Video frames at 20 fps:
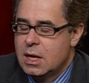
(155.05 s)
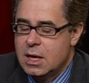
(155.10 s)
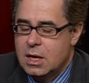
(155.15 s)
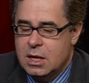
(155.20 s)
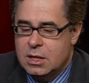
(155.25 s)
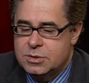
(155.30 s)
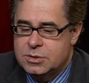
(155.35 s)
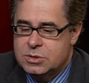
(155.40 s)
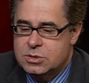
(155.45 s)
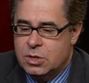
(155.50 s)

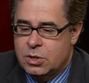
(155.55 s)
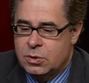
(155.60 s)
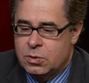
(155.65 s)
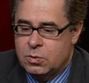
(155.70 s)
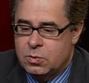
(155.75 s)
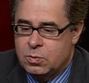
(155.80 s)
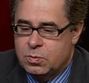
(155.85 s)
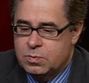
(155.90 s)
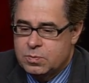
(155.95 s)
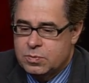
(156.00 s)
And
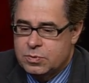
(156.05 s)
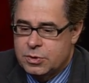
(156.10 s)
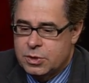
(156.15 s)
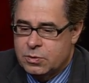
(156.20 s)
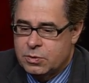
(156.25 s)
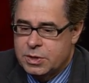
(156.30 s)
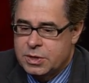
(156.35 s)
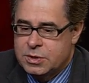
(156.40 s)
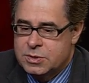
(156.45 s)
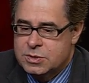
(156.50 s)
so
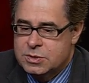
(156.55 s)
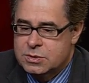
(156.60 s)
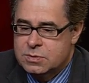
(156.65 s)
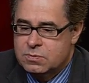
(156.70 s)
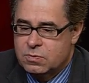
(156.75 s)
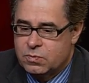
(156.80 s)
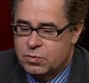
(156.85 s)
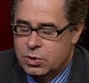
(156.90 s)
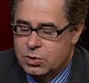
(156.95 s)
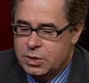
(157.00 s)
there is
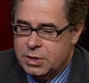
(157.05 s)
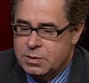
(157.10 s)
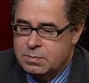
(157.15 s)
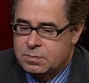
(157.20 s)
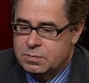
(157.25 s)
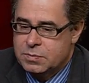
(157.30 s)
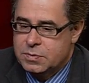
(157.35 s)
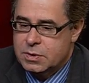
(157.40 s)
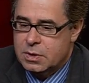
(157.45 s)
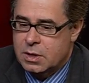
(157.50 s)
really
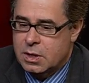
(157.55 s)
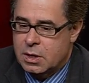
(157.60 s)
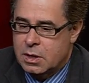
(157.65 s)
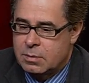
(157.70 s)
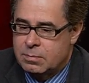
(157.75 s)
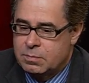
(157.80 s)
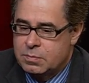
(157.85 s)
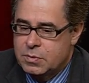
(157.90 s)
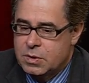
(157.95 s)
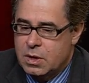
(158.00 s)

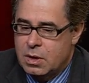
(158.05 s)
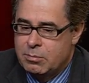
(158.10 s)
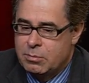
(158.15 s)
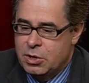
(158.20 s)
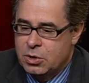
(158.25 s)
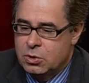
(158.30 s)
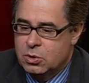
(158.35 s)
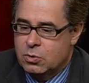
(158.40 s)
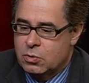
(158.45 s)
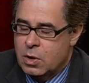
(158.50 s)
um, a
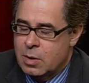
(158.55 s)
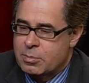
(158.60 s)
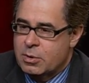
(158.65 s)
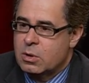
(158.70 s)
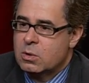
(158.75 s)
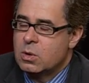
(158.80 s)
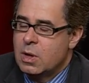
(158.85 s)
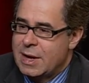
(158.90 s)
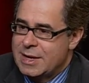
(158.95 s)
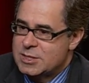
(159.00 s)
middle or upper
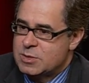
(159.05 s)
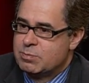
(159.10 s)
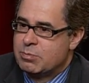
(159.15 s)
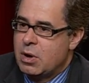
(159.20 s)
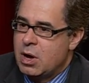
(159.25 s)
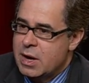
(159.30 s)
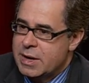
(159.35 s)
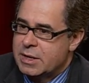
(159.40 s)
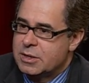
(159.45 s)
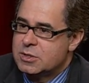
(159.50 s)
class
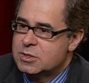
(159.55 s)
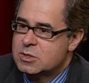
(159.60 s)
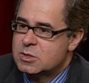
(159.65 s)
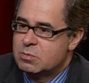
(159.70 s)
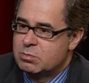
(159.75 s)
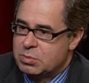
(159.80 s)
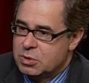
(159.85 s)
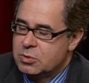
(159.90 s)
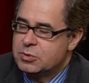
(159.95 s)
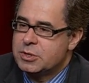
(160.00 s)
bias
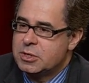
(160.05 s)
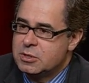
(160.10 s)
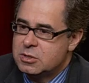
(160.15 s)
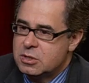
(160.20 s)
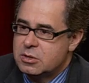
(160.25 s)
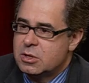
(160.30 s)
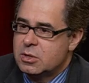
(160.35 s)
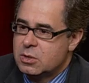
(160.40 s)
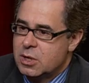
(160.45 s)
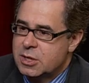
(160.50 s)
built
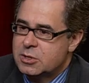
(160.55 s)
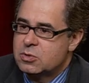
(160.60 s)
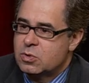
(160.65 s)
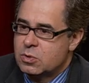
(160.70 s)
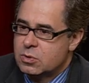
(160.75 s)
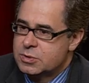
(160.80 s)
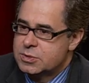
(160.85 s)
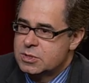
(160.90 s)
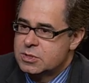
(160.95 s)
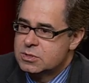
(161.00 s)
into the
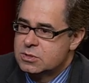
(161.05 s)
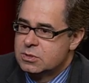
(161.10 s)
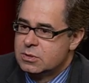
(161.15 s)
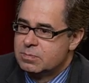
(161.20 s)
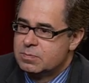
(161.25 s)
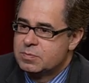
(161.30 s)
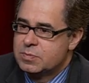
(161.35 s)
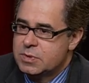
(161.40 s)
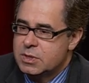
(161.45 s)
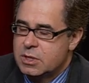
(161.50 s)
electoral
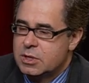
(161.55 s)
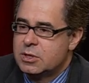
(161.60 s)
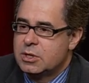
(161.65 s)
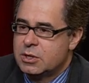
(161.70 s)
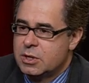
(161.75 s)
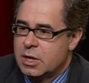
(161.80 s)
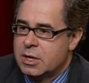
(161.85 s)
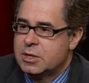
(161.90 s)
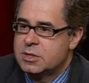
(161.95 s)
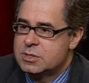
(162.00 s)
system in the
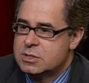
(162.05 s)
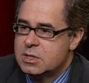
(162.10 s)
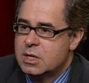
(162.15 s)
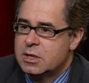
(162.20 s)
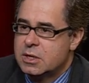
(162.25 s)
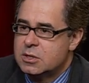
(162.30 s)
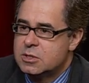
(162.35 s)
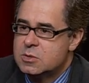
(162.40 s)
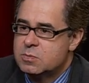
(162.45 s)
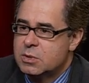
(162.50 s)
United
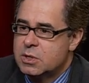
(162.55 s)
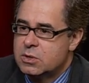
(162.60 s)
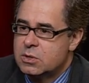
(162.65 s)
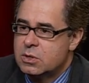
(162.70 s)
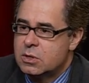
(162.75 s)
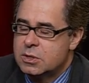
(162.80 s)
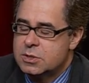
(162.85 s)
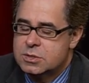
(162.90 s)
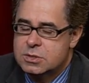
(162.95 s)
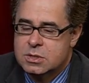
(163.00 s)
States
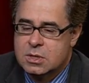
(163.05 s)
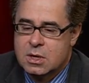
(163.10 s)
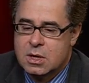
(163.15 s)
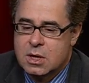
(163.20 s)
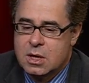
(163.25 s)
because